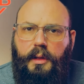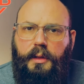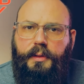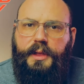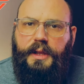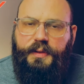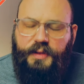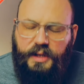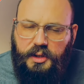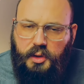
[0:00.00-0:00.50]

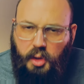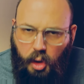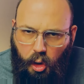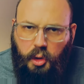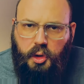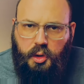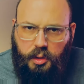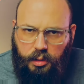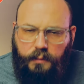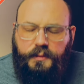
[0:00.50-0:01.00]
that this
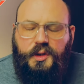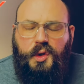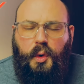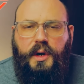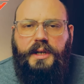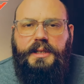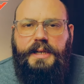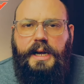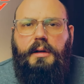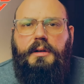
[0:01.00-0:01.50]
culture of
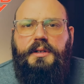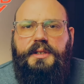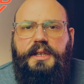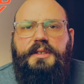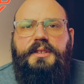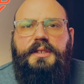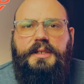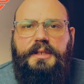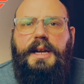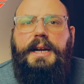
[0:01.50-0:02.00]
storytellers
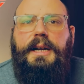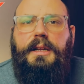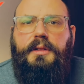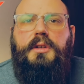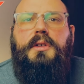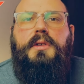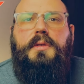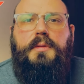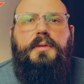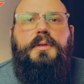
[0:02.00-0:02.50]
has decided
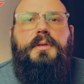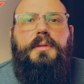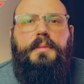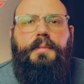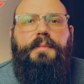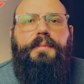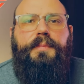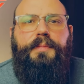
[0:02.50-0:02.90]
to use,